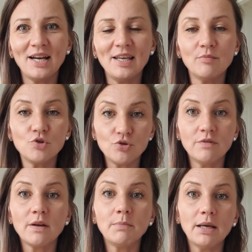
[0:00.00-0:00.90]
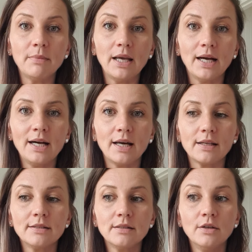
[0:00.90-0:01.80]
I am driven by my
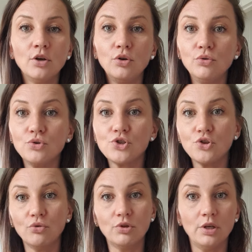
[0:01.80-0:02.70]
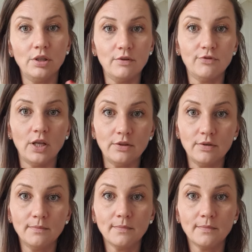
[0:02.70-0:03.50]
heart, looks totally different.